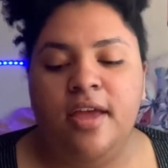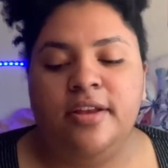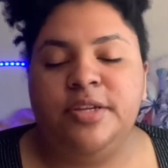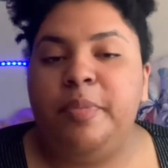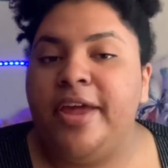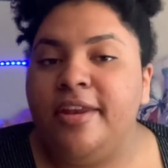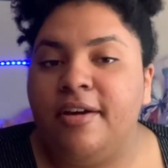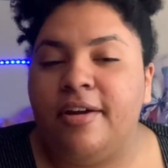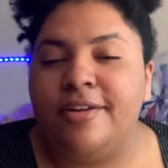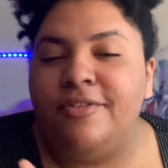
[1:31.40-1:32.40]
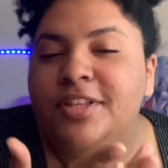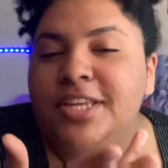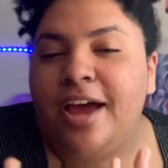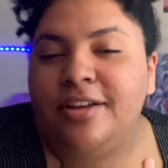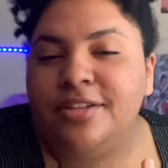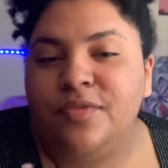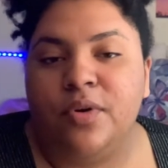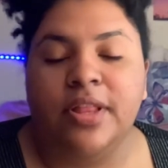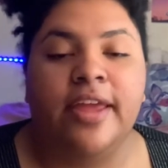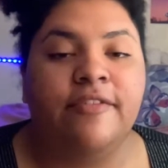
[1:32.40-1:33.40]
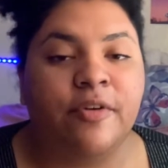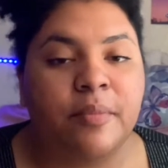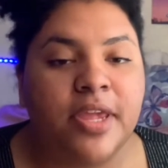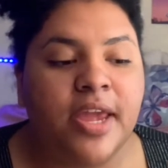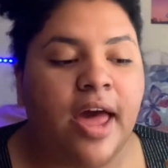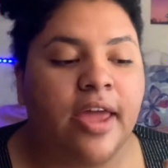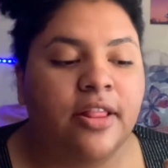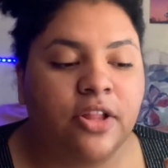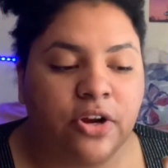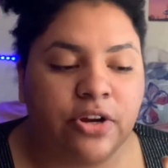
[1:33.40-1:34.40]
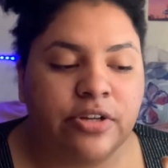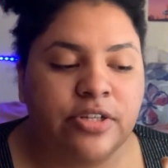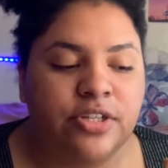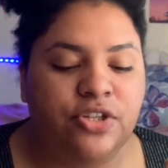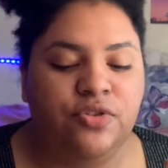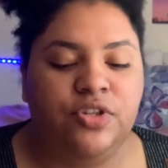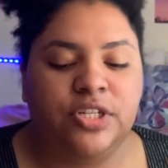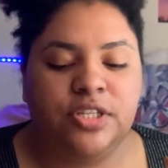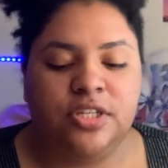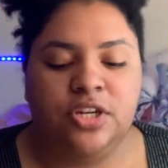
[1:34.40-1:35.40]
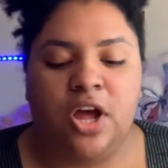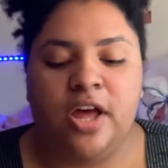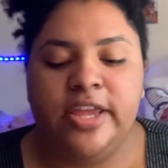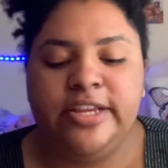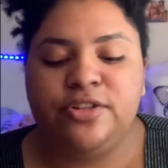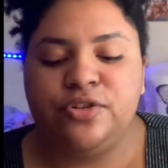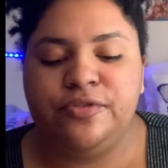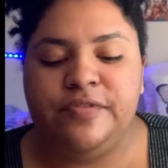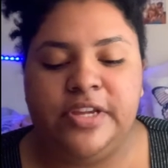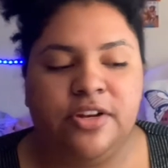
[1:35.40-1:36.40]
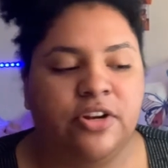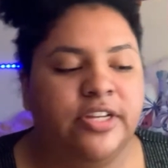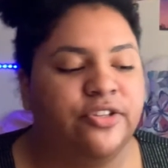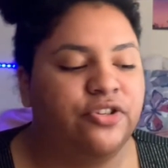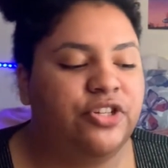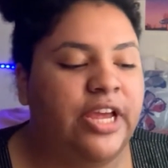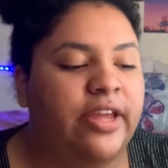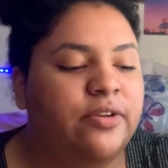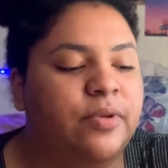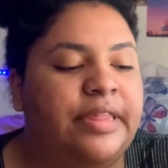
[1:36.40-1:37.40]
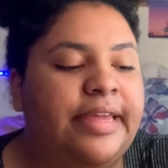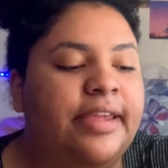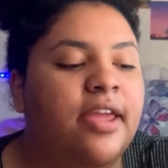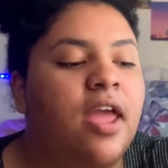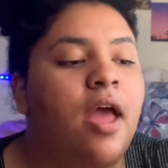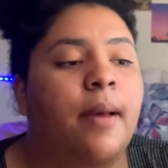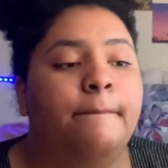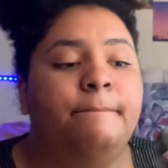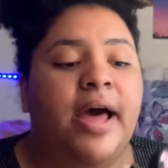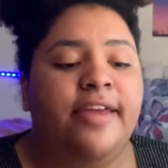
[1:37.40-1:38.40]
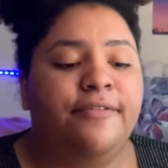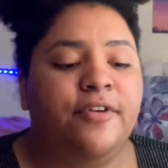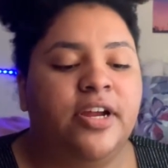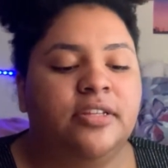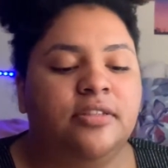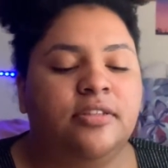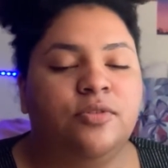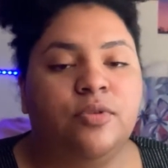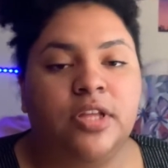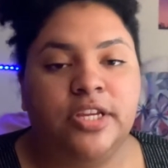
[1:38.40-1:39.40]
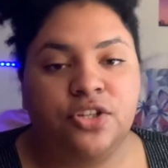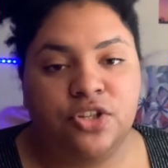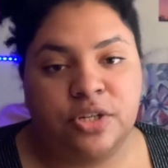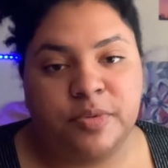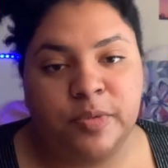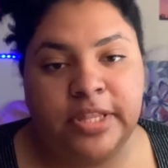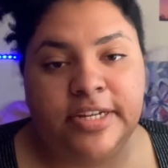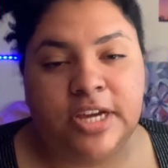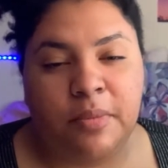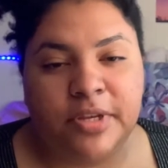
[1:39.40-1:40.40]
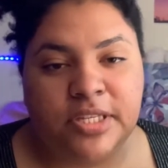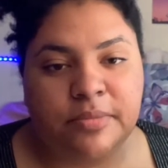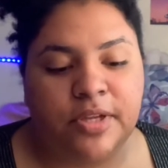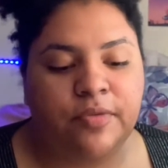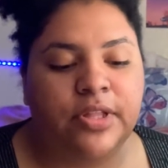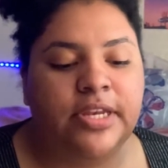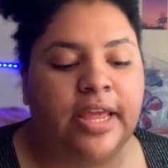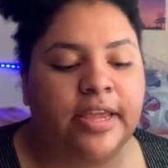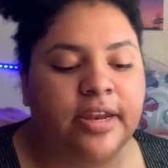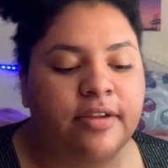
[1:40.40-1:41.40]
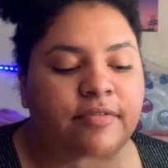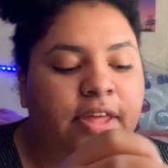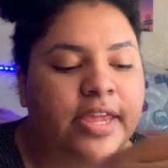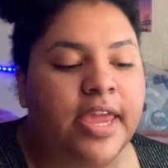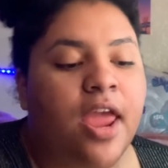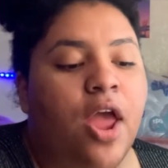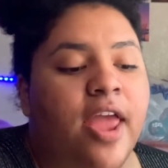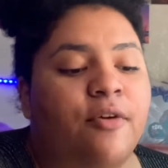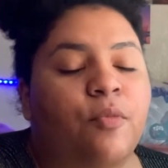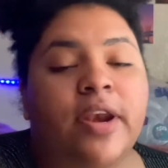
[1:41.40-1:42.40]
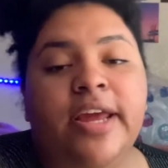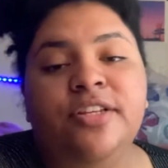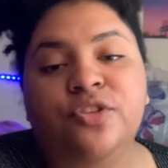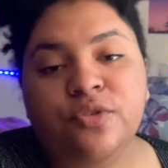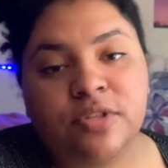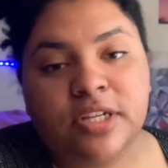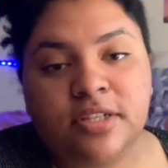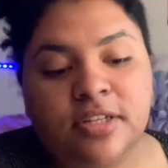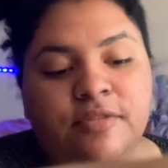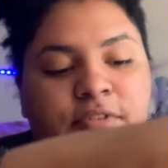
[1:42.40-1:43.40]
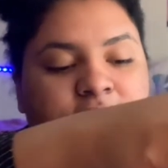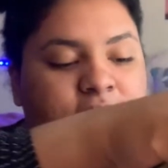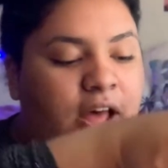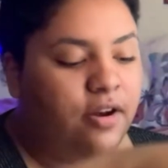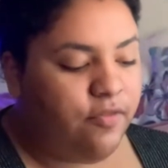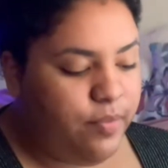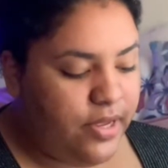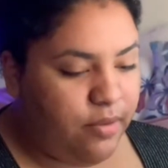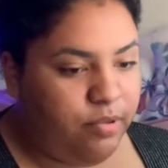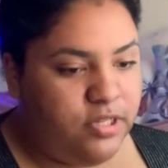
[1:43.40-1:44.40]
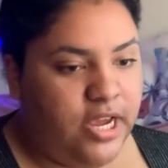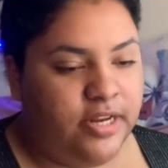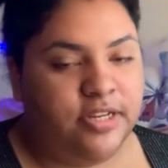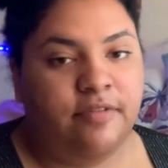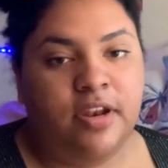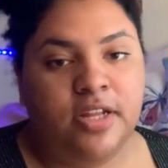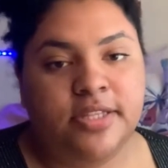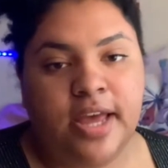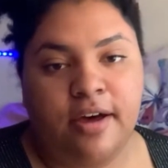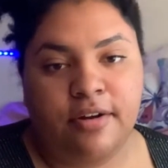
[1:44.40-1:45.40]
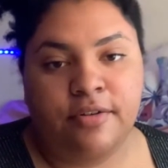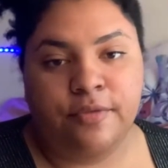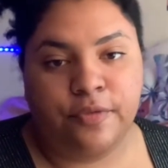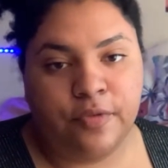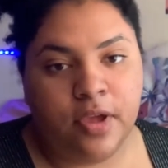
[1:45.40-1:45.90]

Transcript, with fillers: depending on if it's asked for. Like for me, I learned to just not intervene or interject with like, my friends relationships when they tell me something really negative like it when i do say stuff it's out of being protective and it's out of